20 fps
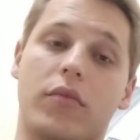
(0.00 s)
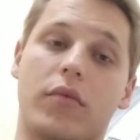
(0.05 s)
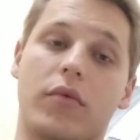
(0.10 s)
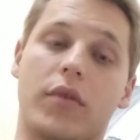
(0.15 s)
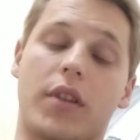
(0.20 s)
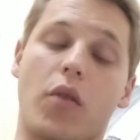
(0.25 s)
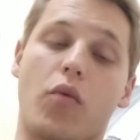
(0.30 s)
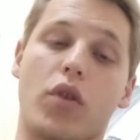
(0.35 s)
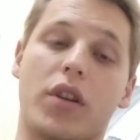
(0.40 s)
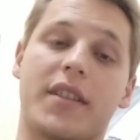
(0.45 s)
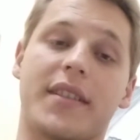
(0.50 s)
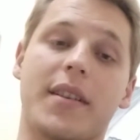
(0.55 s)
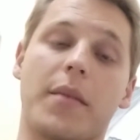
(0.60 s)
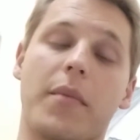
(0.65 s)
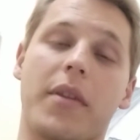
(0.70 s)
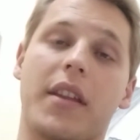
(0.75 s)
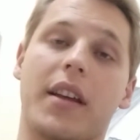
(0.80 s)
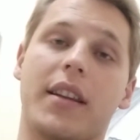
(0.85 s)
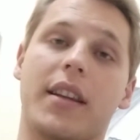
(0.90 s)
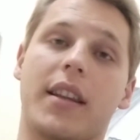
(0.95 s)
there was
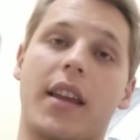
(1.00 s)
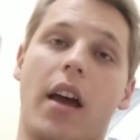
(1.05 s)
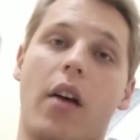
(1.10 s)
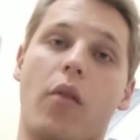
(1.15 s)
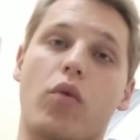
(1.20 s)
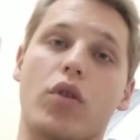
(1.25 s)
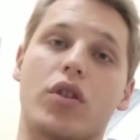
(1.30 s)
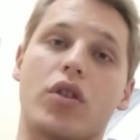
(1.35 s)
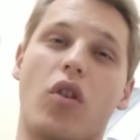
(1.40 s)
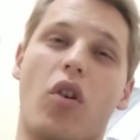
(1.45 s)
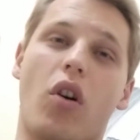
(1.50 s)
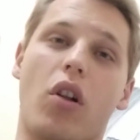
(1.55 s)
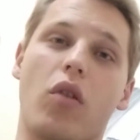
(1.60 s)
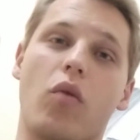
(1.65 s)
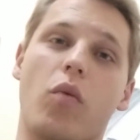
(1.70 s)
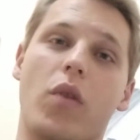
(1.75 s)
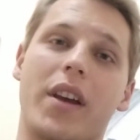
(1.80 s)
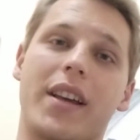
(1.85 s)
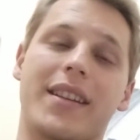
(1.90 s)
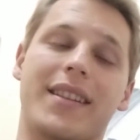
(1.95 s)
something that I was
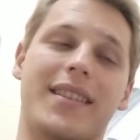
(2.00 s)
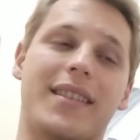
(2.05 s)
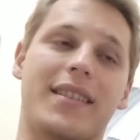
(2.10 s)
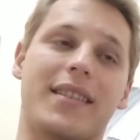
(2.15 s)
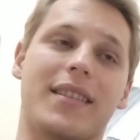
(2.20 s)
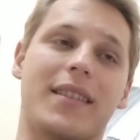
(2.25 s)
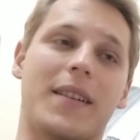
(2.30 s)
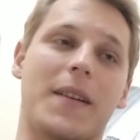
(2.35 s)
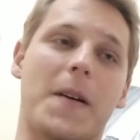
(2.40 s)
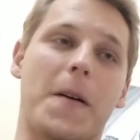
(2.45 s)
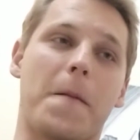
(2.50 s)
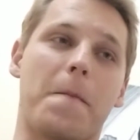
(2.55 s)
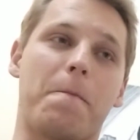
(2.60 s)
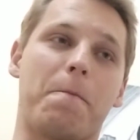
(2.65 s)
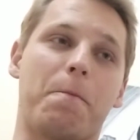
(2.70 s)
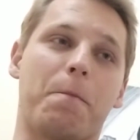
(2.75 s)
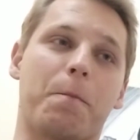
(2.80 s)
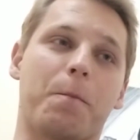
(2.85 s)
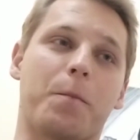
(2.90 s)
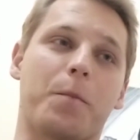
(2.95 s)
always
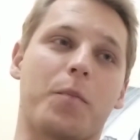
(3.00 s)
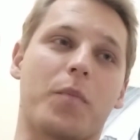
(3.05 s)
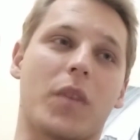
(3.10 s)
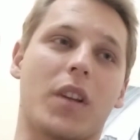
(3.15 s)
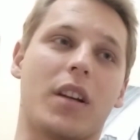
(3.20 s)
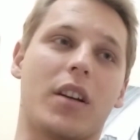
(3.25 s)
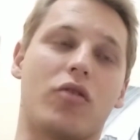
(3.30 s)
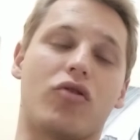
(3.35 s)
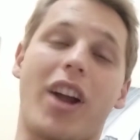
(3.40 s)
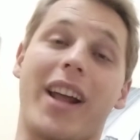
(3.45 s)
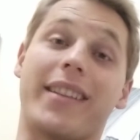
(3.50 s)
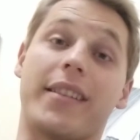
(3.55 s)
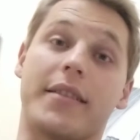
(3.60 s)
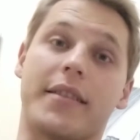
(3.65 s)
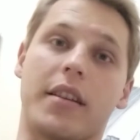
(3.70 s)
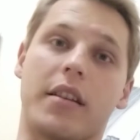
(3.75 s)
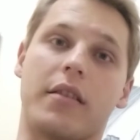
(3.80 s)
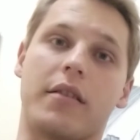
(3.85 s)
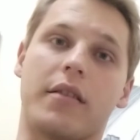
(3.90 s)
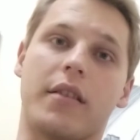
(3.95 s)

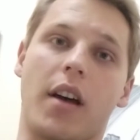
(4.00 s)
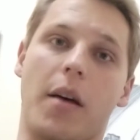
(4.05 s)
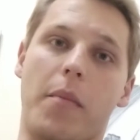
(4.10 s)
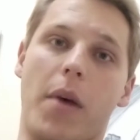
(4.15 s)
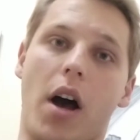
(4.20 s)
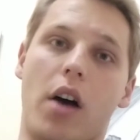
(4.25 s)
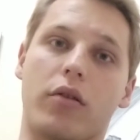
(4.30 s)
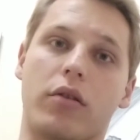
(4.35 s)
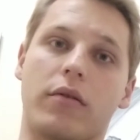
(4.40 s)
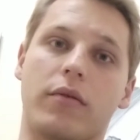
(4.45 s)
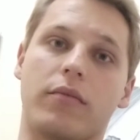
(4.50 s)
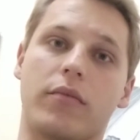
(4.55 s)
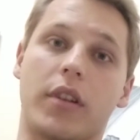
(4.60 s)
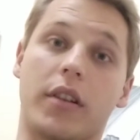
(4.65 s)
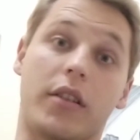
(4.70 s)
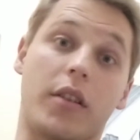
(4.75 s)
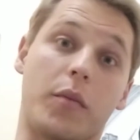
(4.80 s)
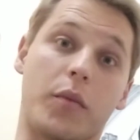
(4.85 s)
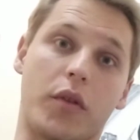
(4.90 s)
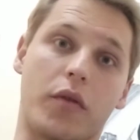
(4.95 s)
reticent about
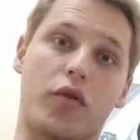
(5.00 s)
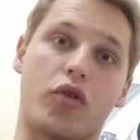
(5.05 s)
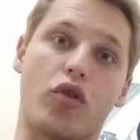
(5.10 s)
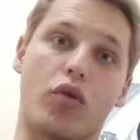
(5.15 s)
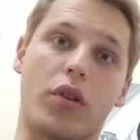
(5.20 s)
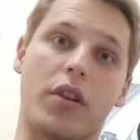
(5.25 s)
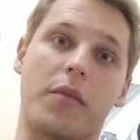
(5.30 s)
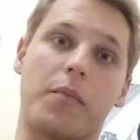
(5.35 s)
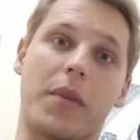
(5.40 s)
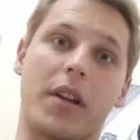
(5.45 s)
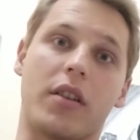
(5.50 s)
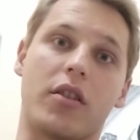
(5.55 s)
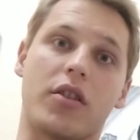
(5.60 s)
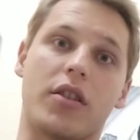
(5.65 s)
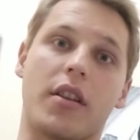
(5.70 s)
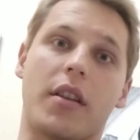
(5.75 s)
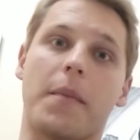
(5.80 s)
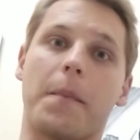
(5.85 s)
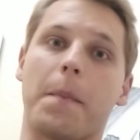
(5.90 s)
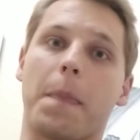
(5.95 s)
in terms of Jordan
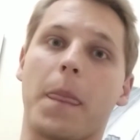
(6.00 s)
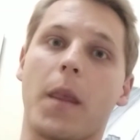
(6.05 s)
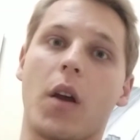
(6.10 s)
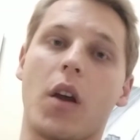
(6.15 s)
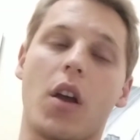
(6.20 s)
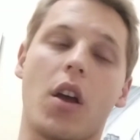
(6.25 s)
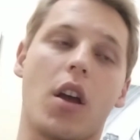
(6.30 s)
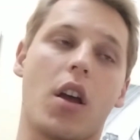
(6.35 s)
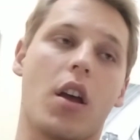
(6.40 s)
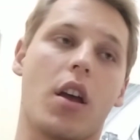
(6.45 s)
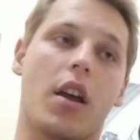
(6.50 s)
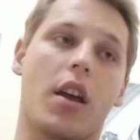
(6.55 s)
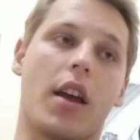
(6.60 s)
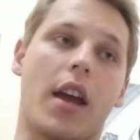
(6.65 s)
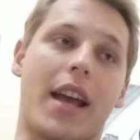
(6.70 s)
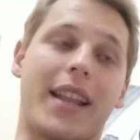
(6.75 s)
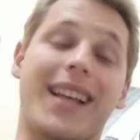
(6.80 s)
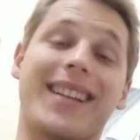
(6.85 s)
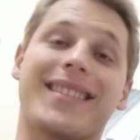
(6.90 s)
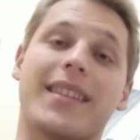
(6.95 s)
Peterson.
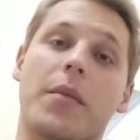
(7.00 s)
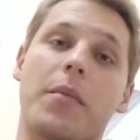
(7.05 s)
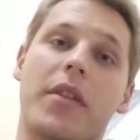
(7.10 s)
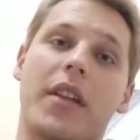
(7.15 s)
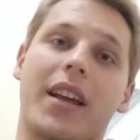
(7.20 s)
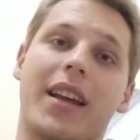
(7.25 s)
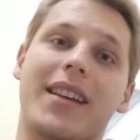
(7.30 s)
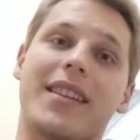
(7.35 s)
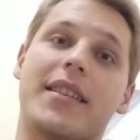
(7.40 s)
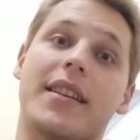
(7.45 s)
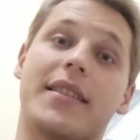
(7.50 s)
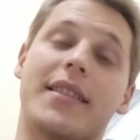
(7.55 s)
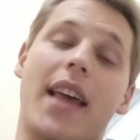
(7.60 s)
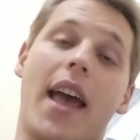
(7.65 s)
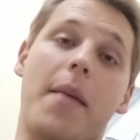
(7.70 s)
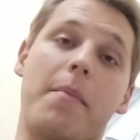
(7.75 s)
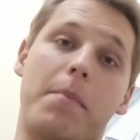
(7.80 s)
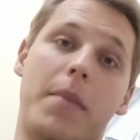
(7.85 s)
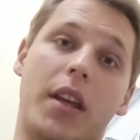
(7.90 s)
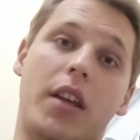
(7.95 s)
And that something is his
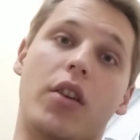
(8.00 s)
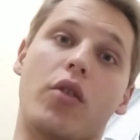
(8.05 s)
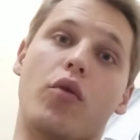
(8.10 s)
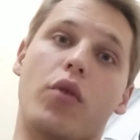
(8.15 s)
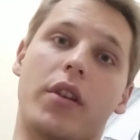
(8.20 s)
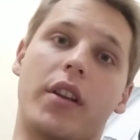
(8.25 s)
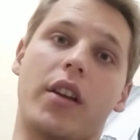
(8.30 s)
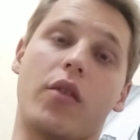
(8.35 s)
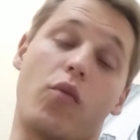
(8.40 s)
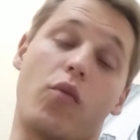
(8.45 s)
ambiguity,